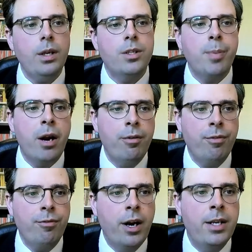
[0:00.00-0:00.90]
To
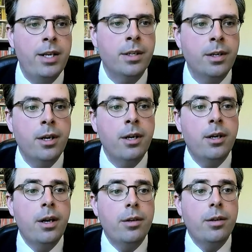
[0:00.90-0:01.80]
paraphrase
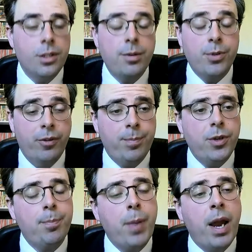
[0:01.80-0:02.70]

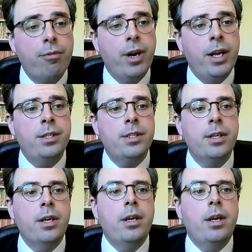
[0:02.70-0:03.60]

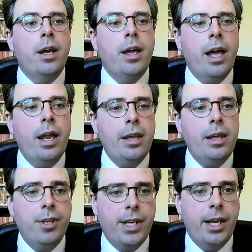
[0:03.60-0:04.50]
Elie
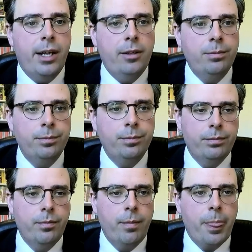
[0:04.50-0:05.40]
Wiesel,
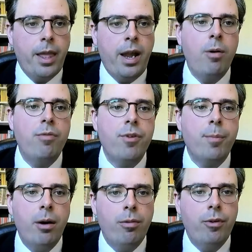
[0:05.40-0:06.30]
however
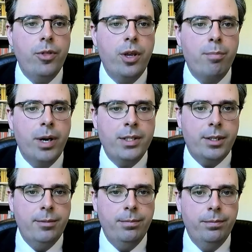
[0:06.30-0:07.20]
powerful the
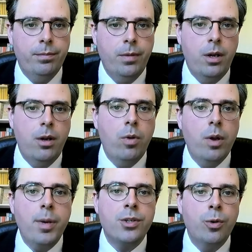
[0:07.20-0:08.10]
oppressor, we
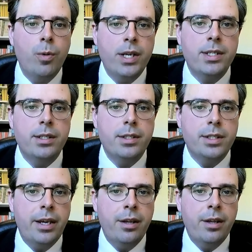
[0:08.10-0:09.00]
must always
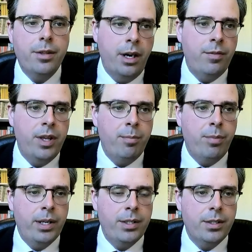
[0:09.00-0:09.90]
take the side of the
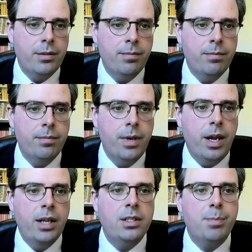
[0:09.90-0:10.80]
oppressed
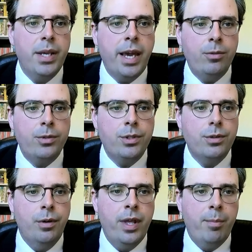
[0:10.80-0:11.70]
and speak out
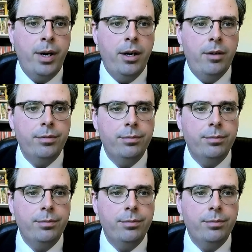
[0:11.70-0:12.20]
on their behalf.